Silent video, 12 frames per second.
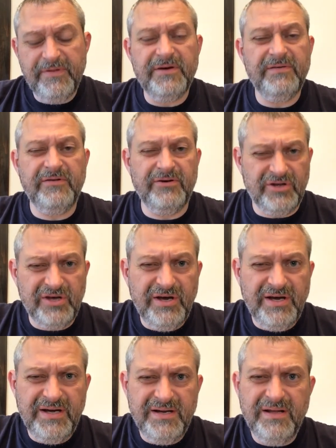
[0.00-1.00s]
They're they're
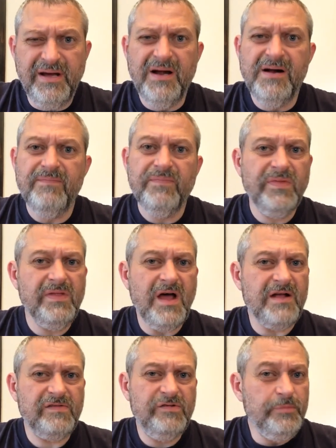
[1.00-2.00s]
good,
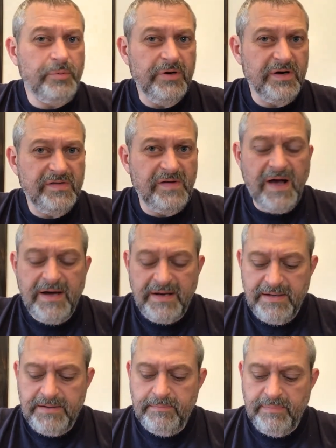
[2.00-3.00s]
not super
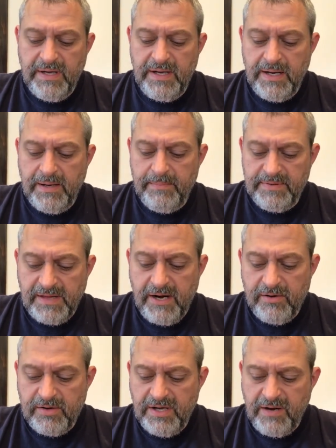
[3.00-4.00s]
exciting, but um, but they
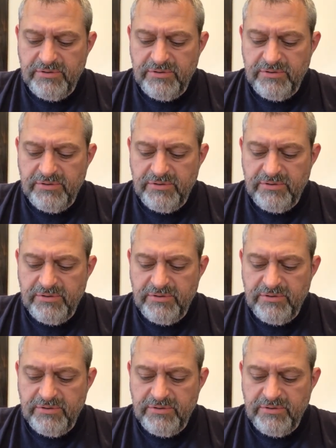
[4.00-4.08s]
are good.